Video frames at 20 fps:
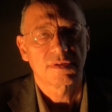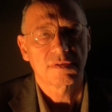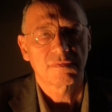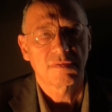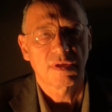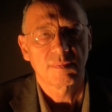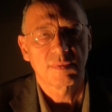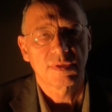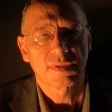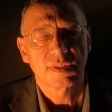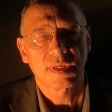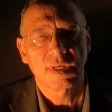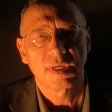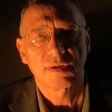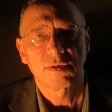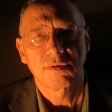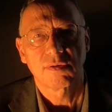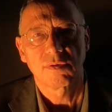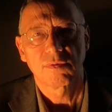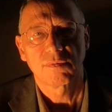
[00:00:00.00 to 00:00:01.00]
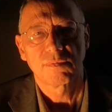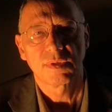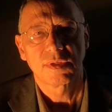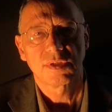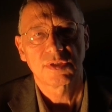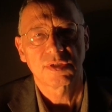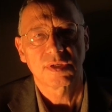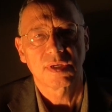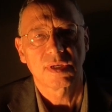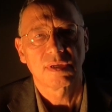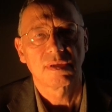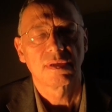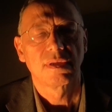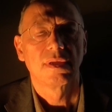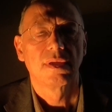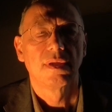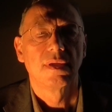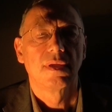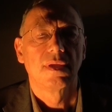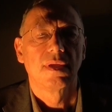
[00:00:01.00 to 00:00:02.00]
Schwabe cycle, which
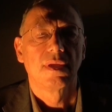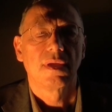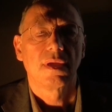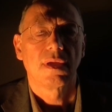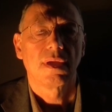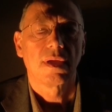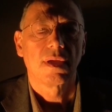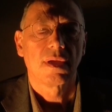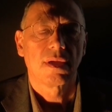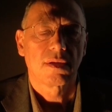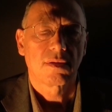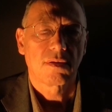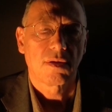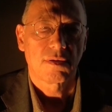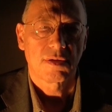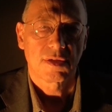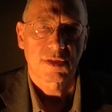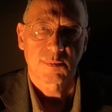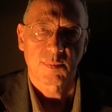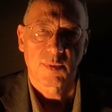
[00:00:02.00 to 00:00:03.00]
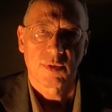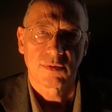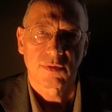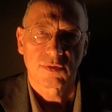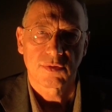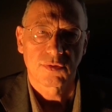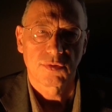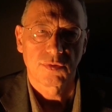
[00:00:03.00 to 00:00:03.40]
corresponds